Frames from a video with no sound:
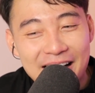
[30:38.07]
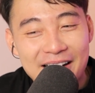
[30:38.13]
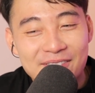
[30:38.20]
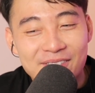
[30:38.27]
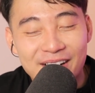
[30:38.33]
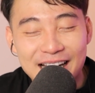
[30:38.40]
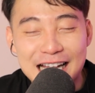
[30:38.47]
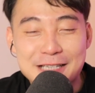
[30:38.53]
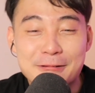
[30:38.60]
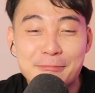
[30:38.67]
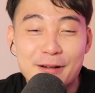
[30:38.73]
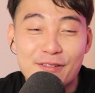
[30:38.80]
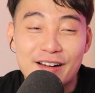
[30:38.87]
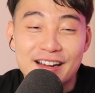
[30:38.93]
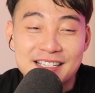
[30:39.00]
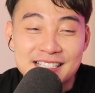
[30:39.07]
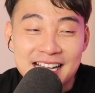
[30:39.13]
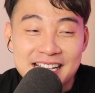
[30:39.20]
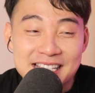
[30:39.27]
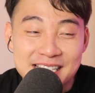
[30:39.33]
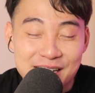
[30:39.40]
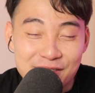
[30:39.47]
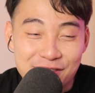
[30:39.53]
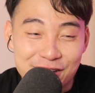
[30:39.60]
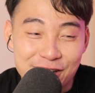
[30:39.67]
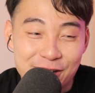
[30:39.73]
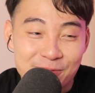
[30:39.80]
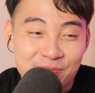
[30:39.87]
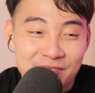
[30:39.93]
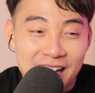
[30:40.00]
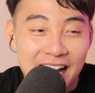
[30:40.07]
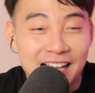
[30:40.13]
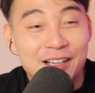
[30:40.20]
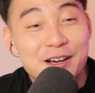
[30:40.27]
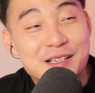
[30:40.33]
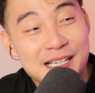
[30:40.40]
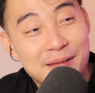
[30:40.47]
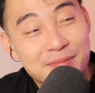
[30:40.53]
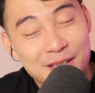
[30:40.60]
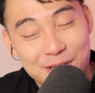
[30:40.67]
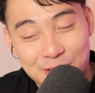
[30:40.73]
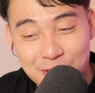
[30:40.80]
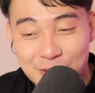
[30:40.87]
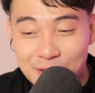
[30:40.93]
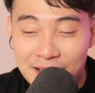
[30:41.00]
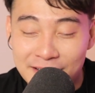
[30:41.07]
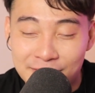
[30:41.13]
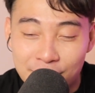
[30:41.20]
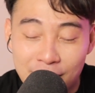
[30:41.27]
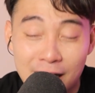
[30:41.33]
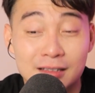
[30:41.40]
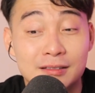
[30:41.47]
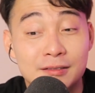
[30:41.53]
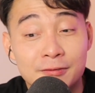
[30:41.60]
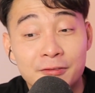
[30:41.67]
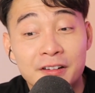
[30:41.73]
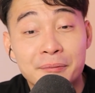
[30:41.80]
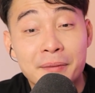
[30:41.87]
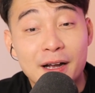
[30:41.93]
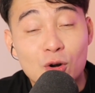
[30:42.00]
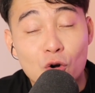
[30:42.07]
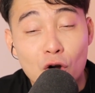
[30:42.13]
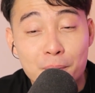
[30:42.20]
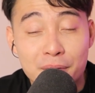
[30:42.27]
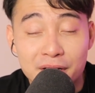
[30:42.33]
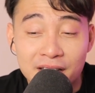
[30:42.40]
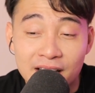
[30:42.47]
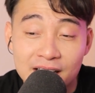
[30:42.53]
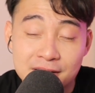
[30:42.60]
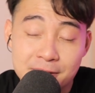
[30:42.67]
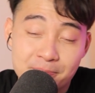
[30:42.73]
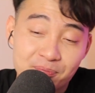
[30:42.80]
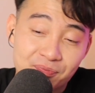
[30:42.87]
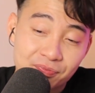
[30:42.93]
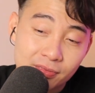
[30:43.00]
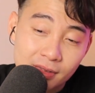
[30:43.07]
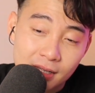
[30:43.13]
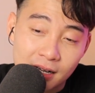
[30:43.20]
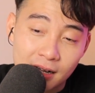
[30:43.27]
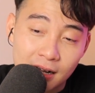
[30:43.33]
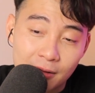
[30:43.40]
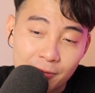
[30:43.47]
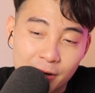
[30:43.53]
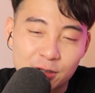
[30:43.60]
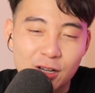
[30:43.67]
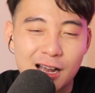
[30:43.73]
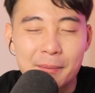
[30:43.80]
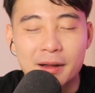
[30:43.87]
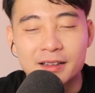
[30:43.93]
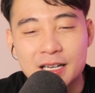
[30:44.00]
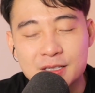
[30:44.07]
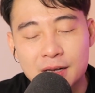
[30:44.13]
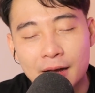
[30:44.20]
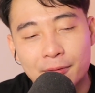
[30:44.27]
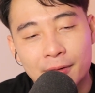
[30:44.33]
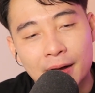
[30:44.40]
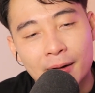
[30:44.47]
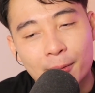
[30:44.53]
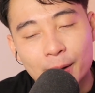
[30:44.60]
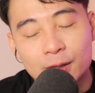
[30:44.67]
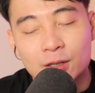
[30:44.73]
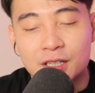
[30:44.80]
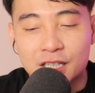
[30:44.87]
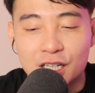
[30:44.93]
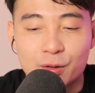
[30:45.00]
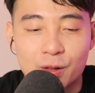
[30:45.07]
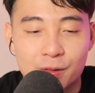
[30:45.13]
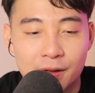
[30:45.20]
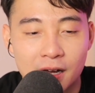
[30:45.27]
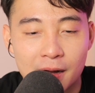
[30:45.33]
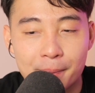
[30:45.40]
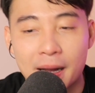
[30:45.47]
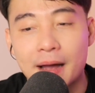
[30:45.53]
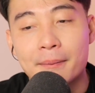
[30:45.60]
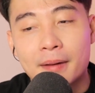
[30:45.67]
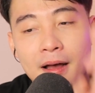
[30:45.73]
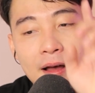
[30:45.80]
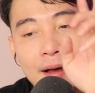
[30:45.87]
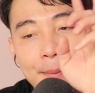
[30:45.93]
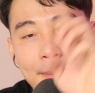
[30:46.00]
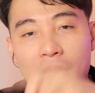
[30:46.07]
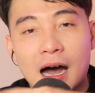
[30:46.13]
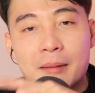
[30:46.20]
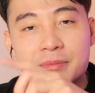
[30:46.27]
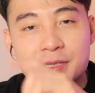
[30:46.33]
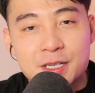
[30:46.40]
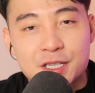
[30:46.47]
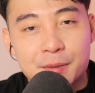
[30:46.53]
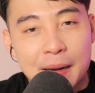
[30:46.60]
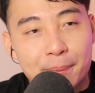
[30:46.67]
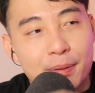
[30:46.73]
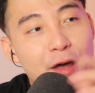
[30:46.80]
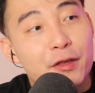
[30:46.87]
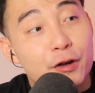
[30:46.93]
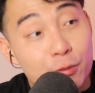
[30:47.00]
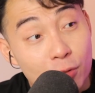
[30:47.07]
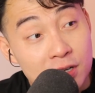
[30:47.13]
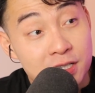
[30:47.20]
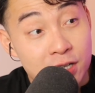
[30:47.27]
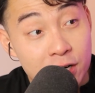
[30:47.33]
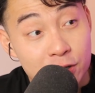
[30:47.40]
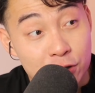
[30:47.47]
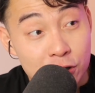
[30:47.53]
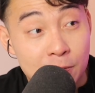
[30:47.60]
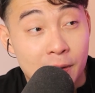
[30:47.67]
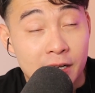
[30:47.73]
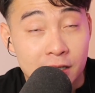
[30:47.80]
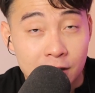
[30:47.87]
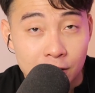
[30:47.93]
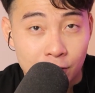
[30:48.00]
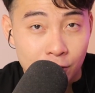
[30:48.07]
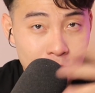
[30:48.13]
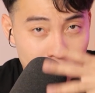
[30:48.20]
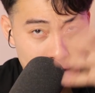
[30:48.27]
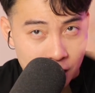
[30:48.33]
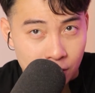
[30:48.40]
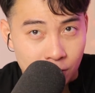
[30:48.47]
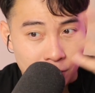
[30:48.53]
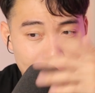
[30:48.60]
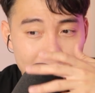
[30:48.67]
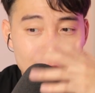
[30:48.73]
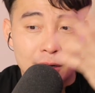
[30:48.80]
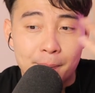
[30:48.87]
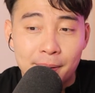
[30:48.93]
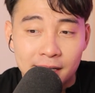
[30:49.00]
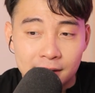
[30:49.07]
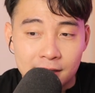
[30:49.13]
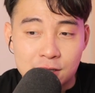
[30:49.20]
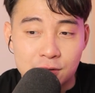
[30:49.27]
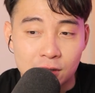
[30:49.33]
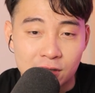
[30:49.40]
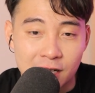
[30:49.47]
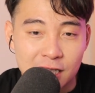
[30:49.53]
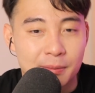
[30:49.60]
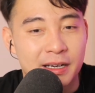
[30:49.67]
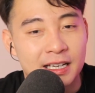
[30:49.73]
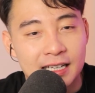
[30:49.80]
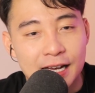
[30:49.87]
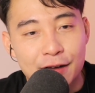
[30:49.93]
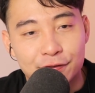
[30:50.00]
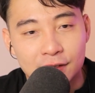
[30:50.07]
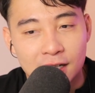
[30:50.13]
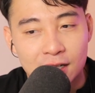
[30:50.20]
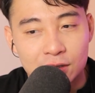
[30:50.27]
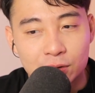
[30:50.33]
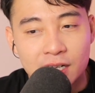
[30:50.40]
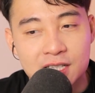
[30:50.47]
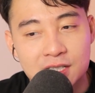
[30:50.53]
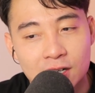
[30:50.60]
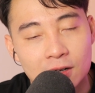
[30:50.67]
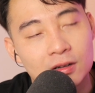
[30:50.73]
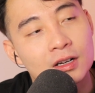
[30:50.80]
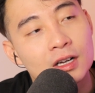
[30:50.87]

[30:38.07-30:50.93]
But yes, people are very sensitive here. I learned something too. And well, in my corporate days, we were talking about this. I went to dinner with my mom, sister. My brother was here too, but we went to the Peak District together, but he left 2 days ago.